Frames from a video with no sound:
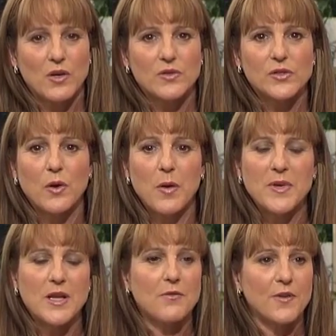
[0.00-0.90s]
Well, so, I
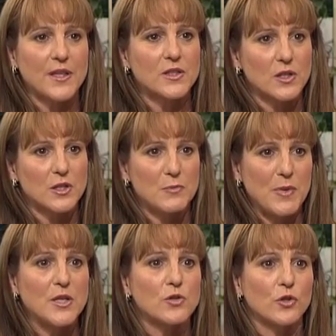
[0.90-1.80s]
mean, everything's going to
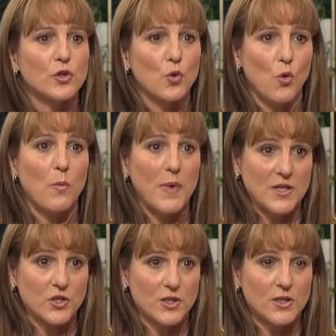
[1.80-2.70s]
depend on your
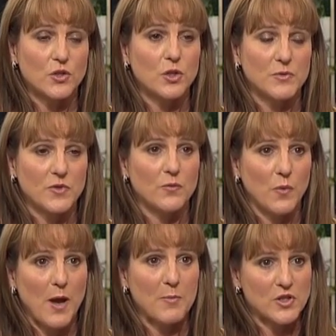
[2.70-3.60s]
budget in terms of
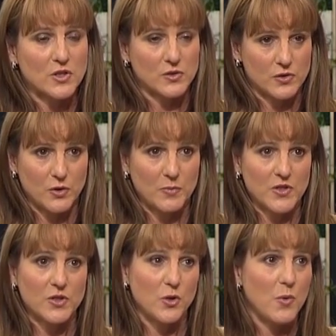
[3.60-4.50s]
how much
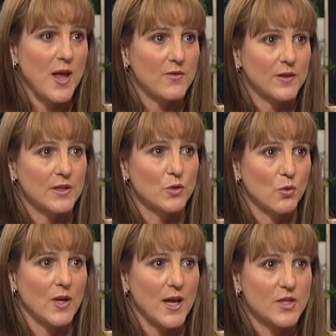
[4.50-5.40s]
surplus you have in
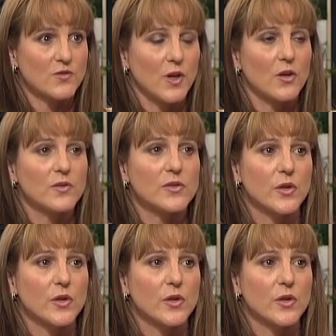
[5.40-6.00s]
your cash flow.